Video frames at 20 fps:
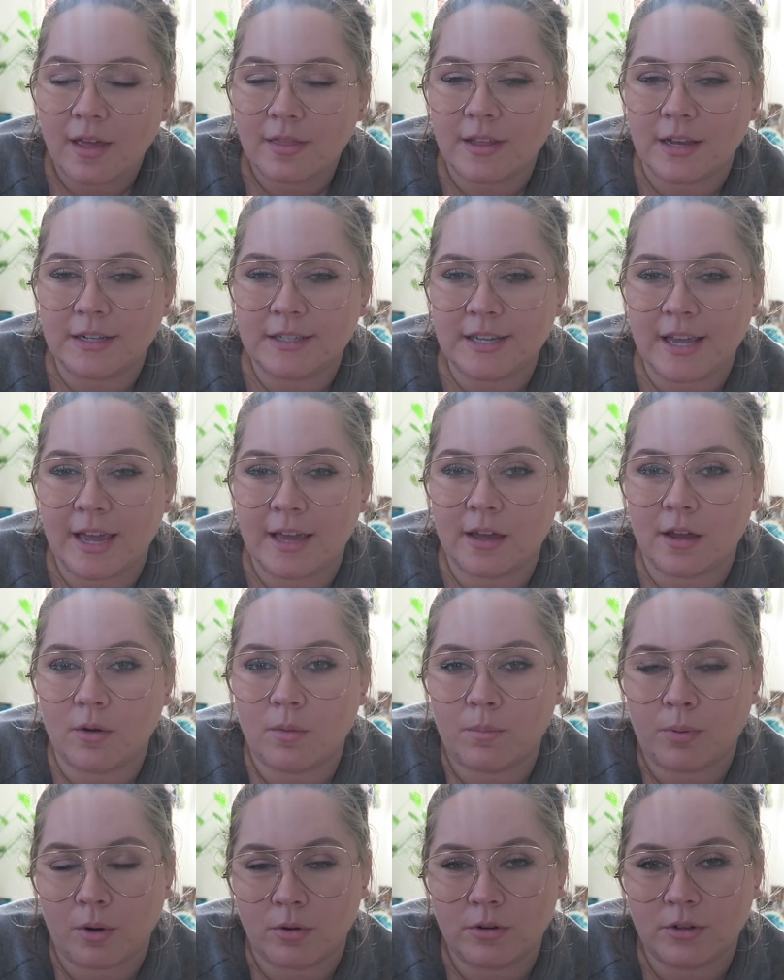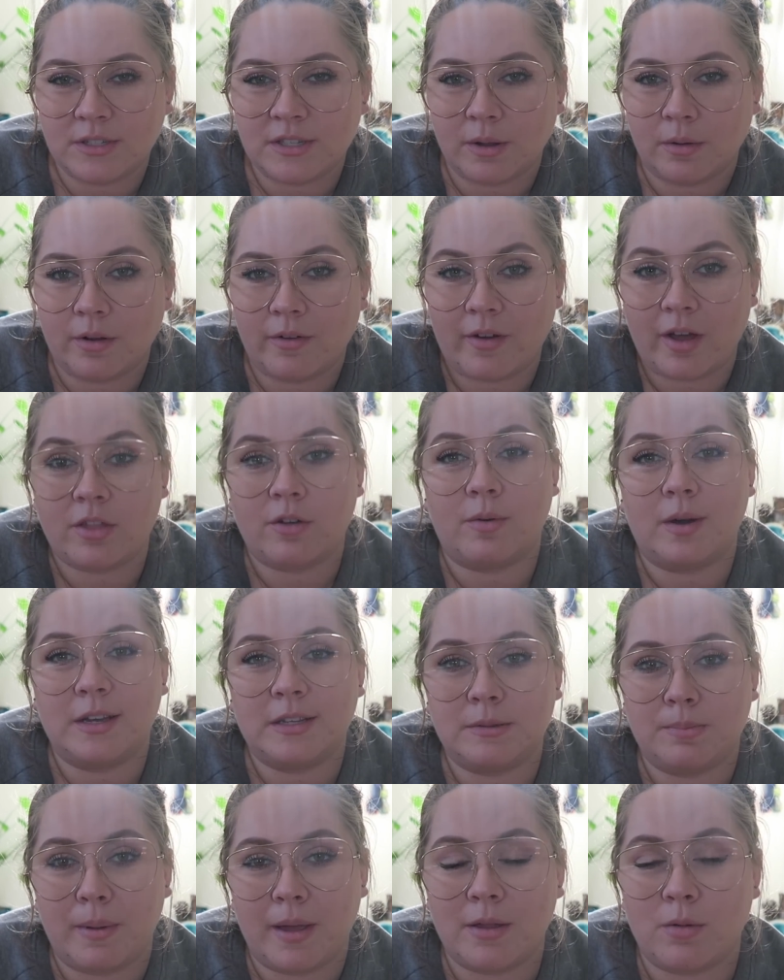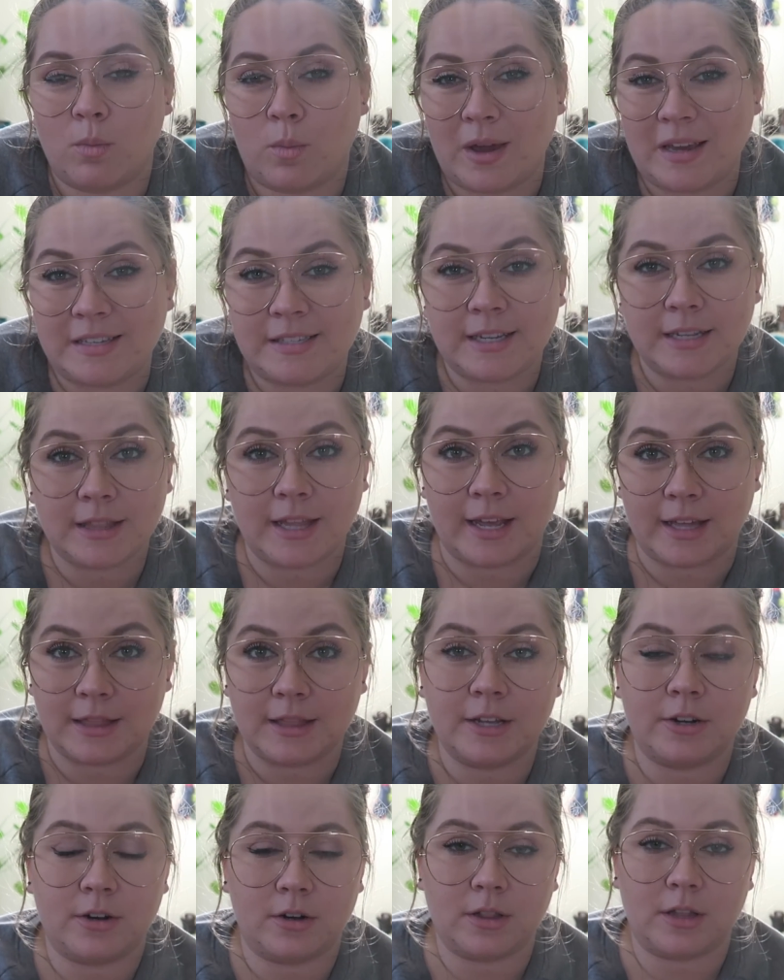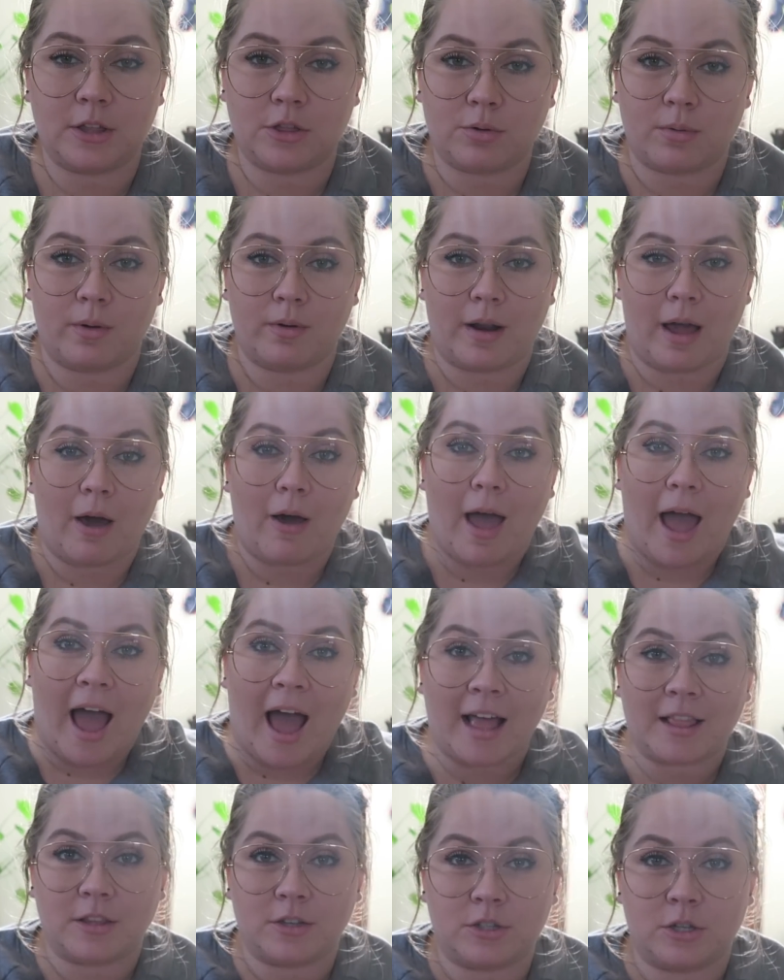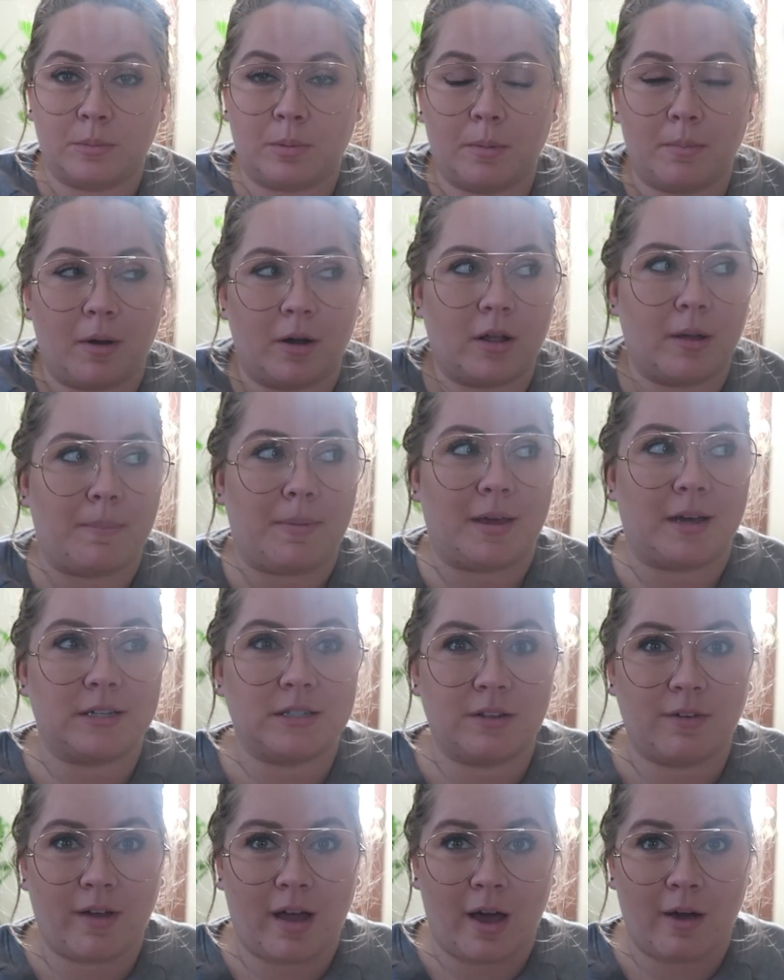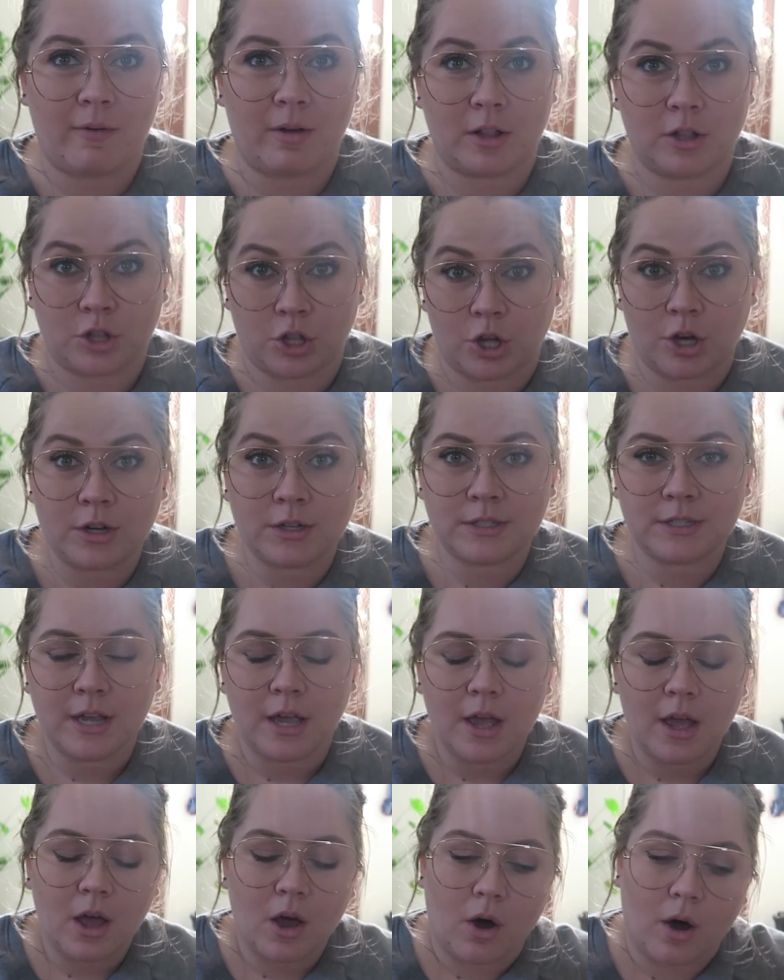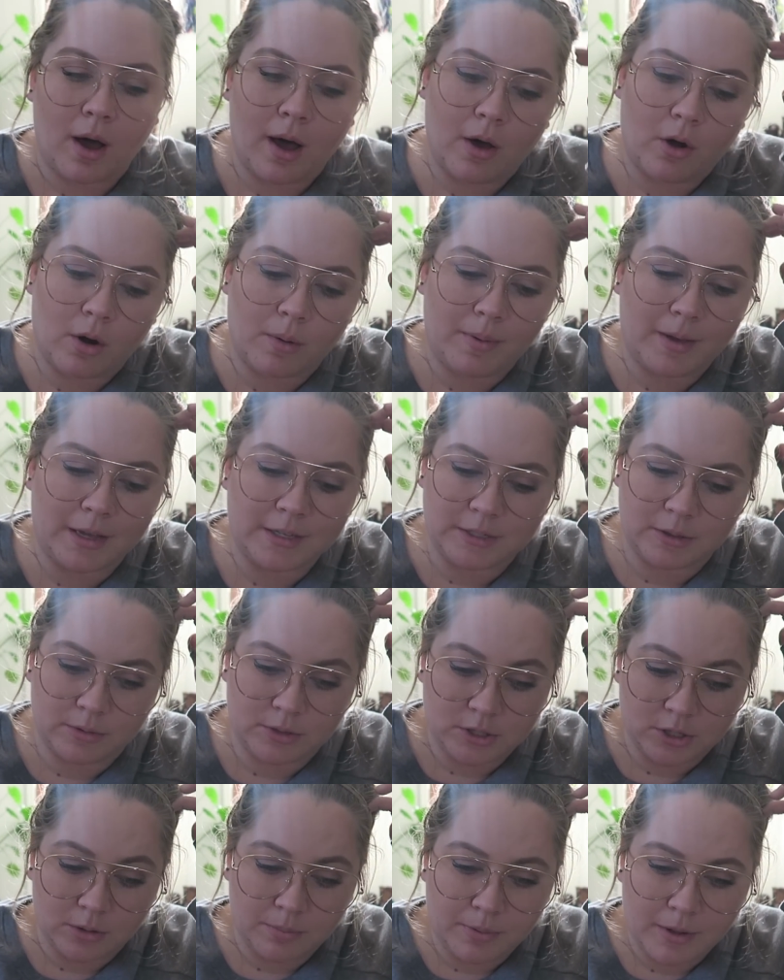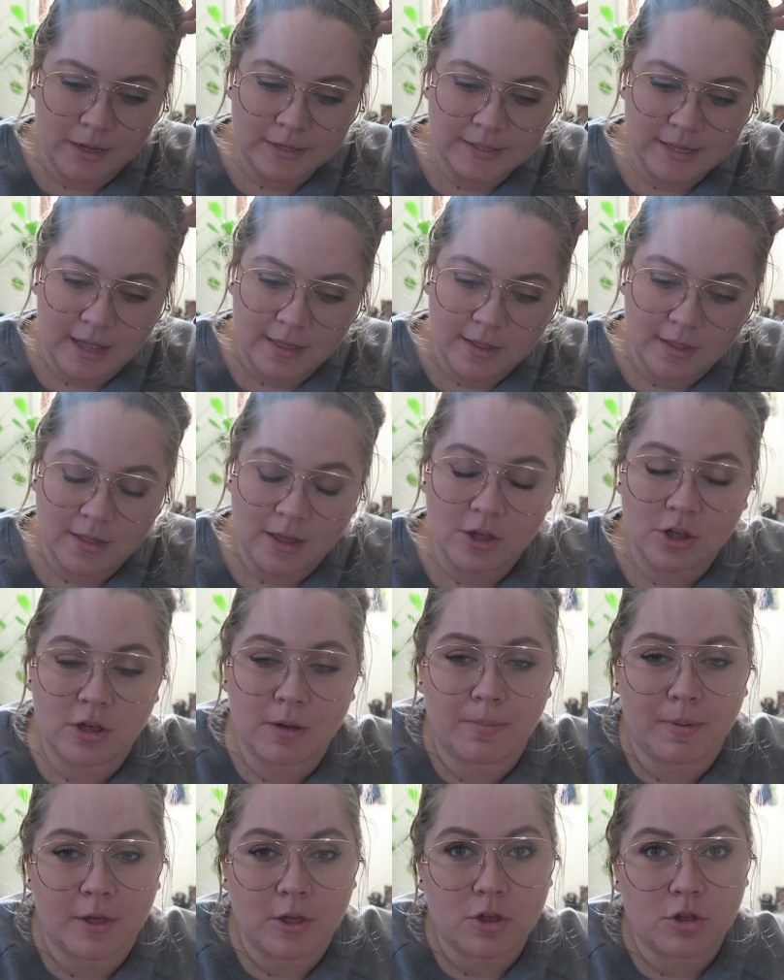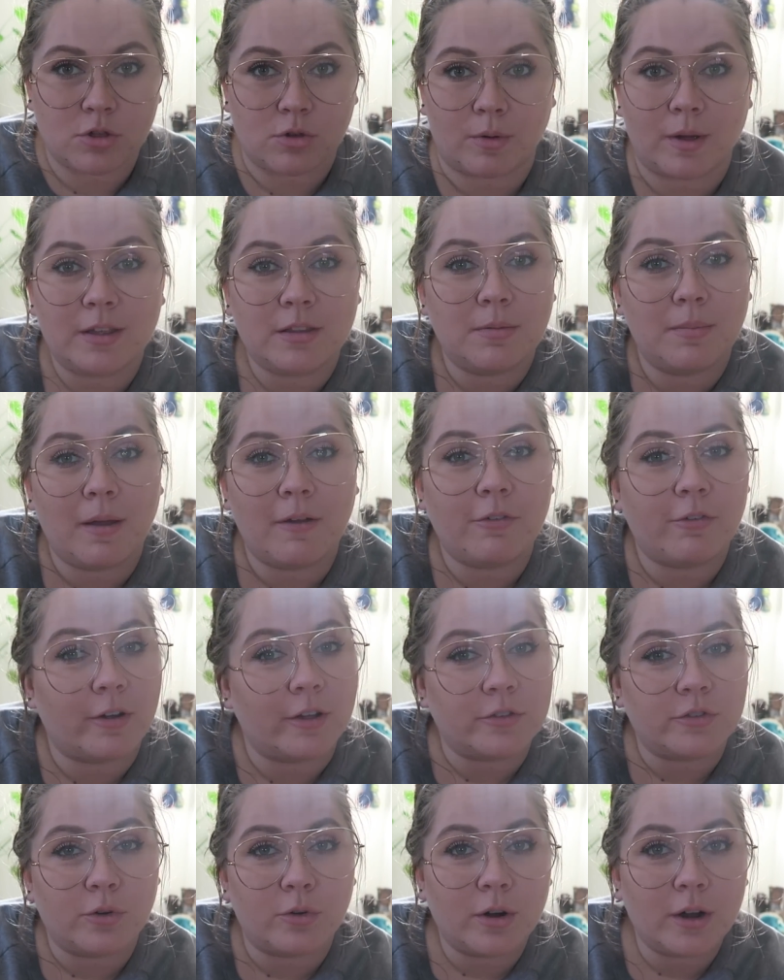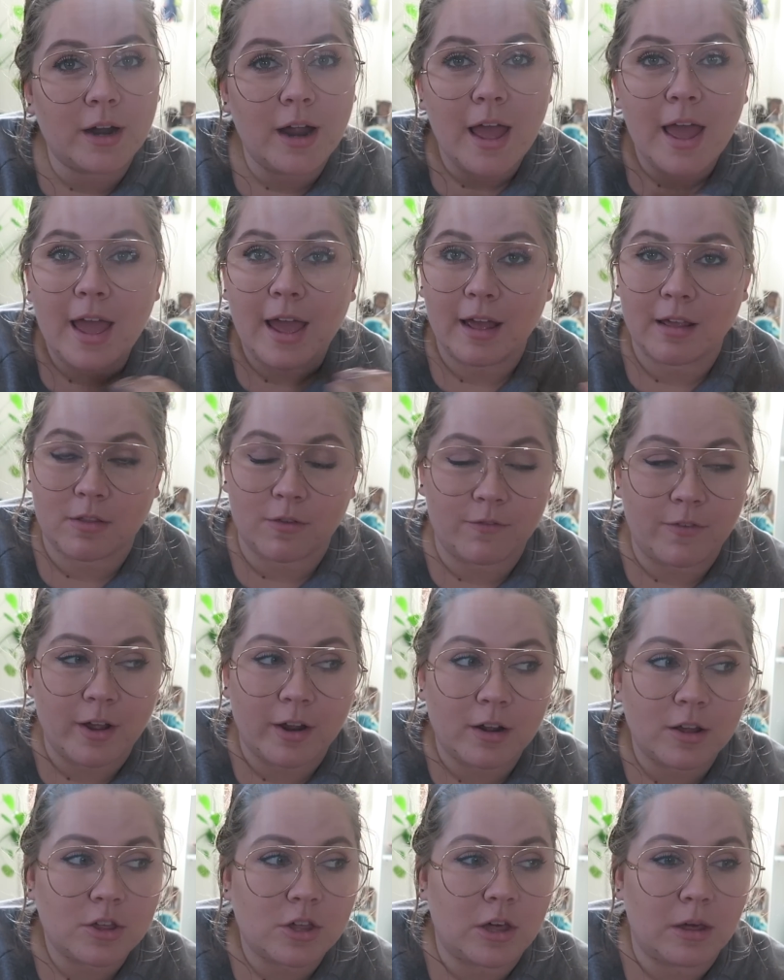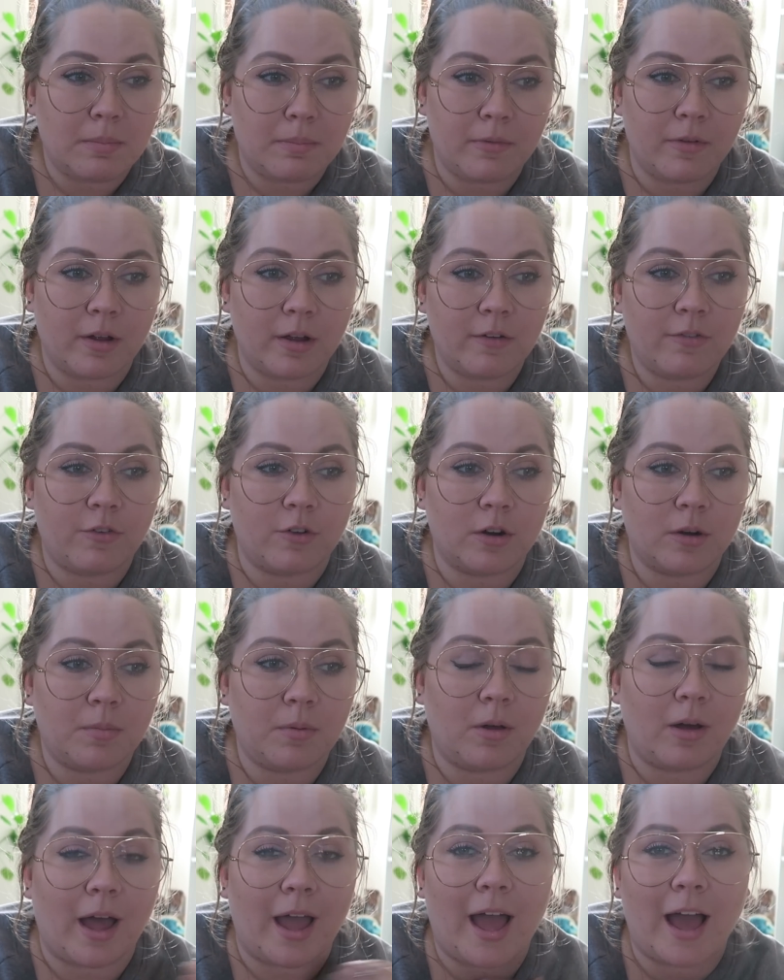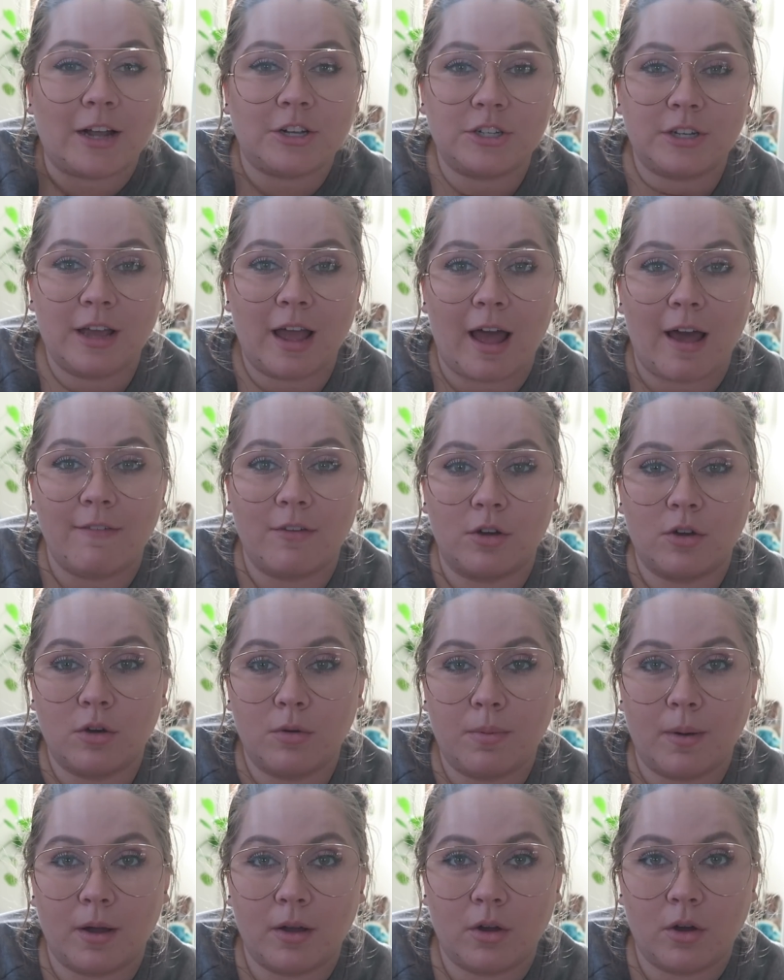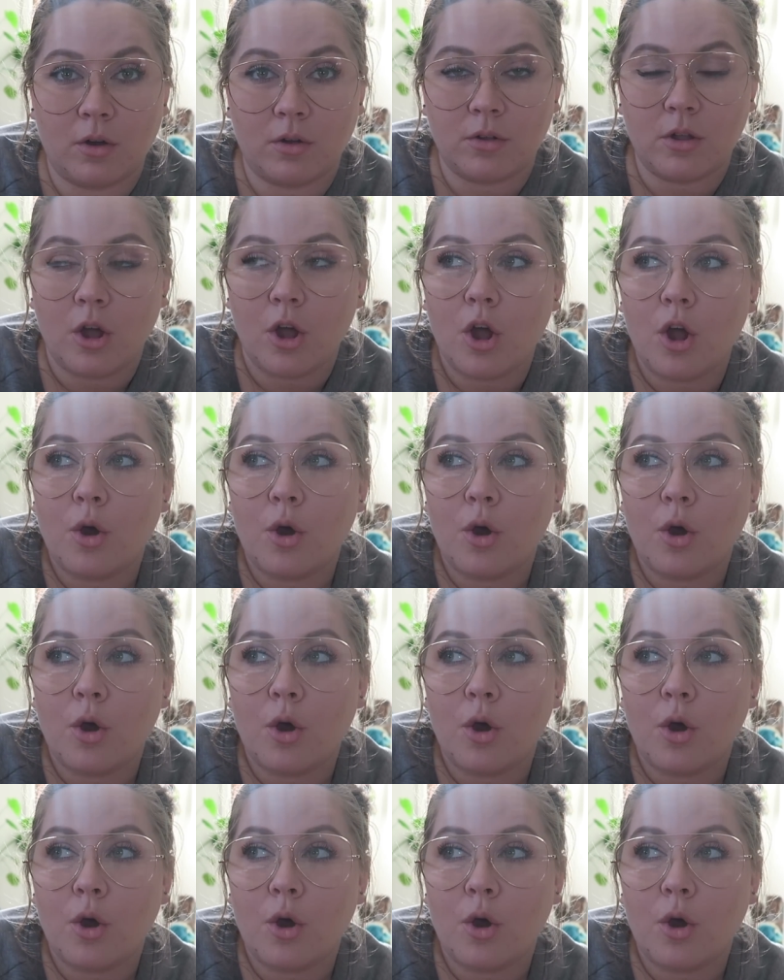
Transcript: They take produce that would have otherwise been wasted, like literally thrown out at the supermarket because of how it looked uh, or because it was surplus, and then they ship it straight to my front door. It's very cheap, very affordable. I actually have a coupon code